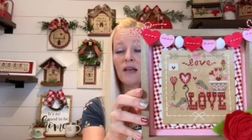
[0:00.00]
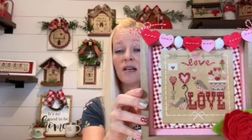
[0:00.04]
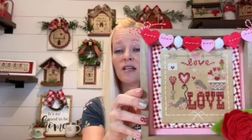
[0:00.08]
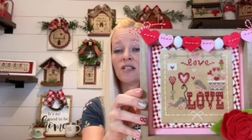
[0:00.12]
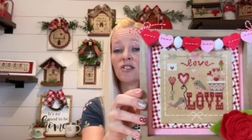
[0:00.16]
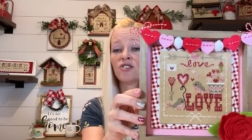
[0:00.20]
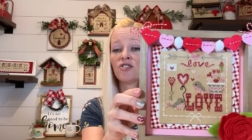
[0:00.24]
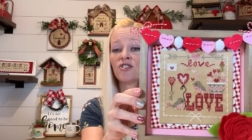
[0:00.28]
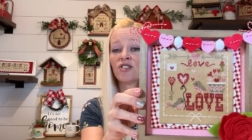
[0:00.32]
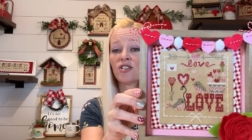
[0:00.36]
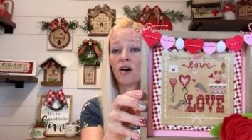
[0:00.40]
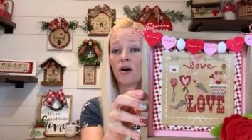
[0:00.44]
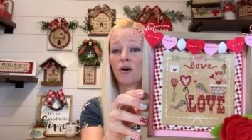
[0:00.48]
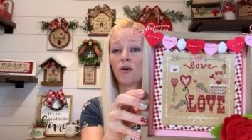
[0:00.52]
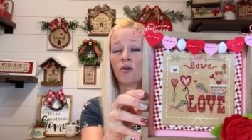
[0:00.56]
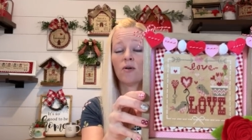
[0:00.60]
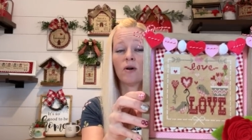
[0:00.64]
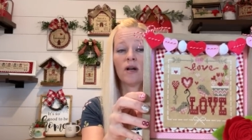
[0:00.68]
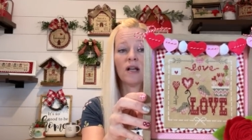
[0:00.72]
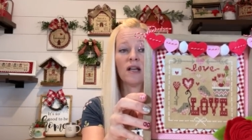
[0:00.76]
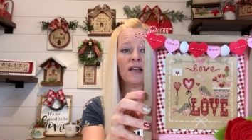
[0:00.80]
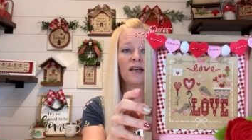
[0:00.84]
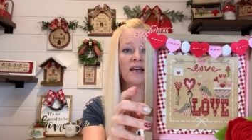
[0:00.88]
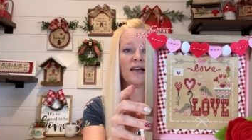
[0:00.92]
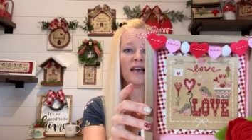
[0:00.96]
So
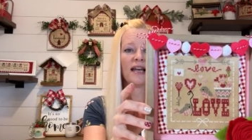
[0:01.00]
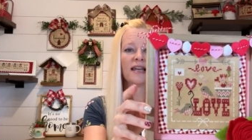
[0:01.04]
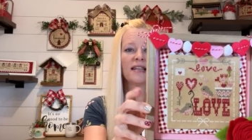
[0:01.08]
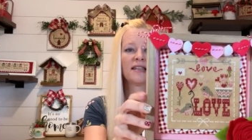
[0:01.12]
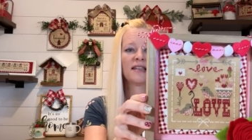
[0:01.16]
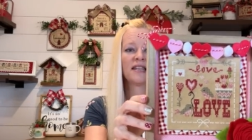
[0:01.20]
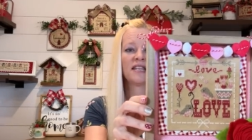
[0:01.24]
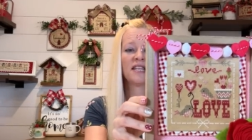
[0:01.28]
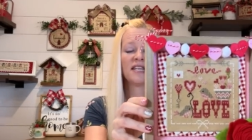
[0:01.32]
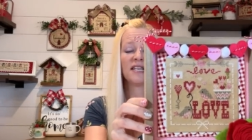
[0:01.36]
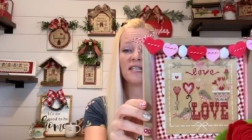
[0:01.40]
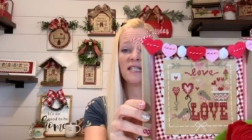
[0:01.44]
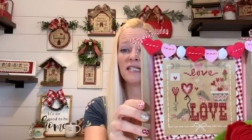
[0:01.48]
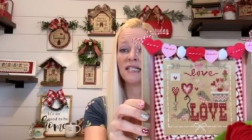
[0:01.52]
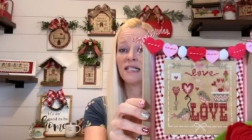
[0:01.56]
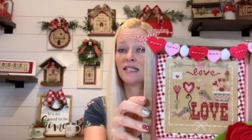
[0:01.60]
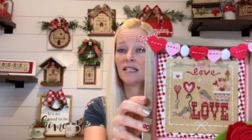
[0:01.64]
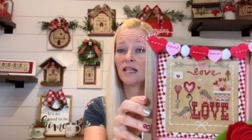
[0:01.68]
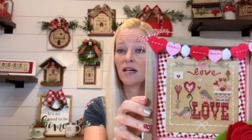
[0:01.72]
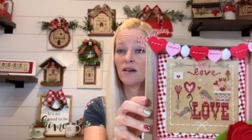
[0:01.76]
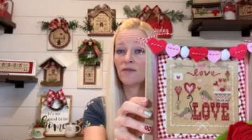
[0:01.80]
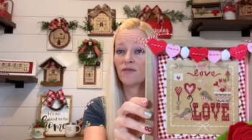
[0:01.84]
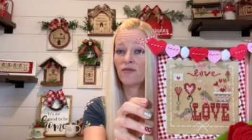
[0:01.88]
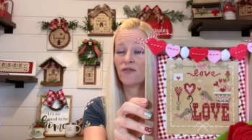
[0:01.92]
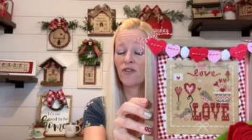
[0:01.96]
this
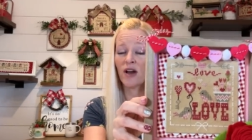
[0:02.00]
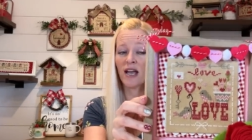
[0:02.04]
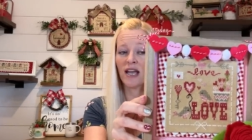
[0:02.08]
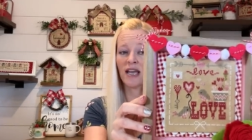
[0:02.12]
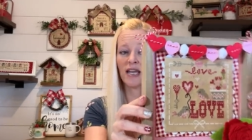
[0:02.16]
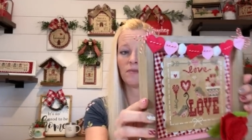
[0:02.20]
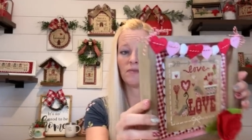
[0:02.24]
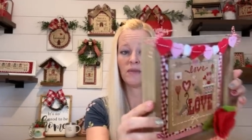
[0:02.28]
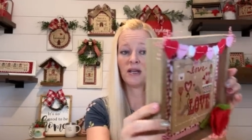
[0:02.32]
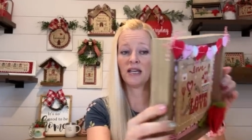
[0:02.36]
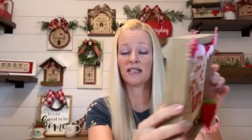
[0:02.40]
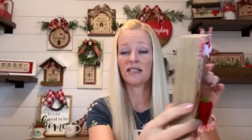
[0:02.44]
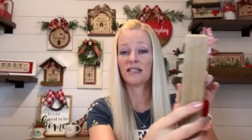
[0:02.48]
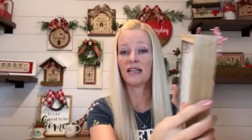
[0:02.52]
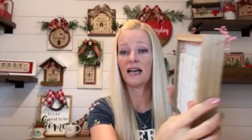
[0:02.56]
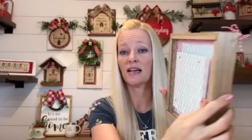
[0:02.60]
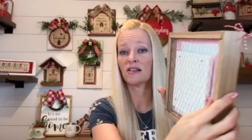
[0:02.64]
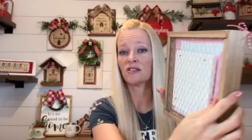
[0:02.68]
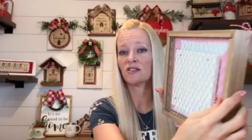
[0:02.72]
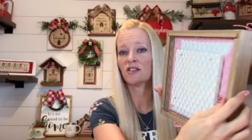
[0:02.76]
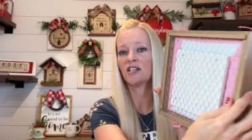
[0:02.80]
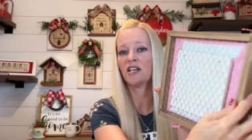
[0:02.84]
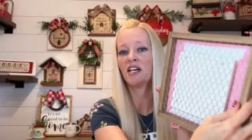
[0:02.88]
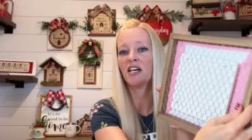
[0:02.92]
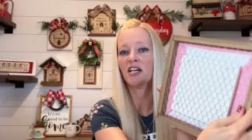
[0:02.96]
frame is
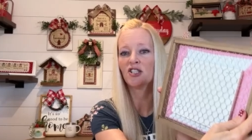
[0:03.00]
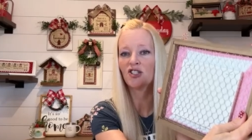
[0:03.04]
actually